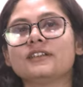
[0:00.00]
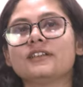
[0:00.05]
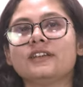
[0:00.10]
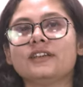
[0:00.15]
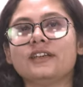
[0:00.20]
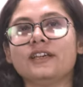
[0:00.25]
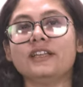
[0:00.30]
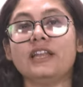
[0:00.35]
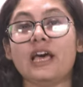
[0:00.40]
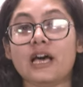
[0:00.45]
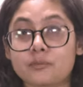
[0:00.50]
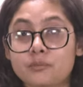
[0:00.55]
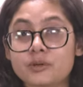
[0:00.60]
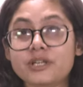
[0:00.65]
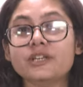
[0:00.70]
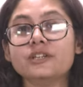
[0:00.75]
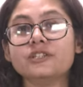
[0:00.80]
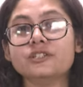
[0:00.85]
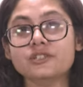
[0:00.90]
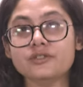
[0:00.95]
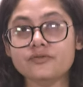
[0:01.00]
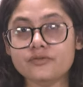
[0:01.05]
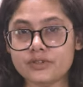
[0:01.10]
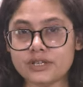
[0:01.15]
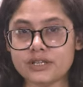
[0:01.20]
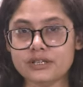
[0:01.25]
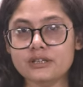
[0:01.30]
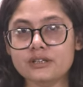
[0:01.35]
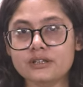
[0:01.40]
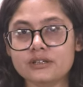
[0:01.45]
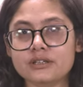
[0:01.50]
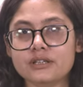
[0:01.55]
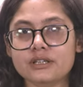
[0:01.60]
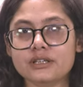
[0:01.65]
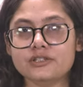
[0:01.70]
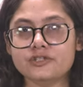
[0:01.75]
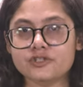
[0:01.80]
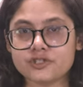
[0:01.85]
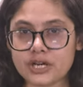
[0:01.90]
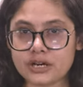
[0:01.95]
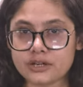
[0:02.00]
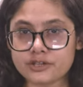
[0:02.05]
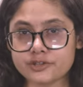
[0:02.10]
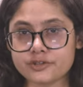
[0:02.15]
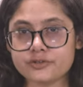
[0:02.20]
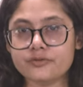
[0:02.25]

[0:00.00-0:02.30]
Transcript: An application fee is charged